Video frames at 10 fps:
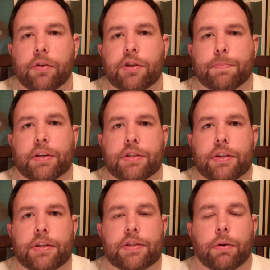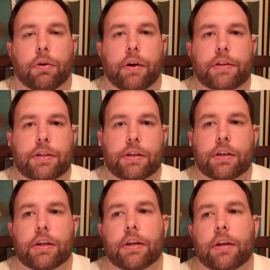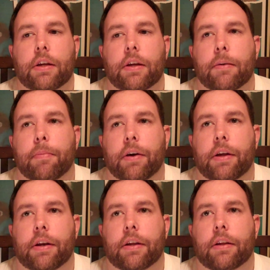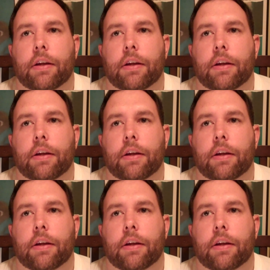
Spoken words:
just because it is so crazy. But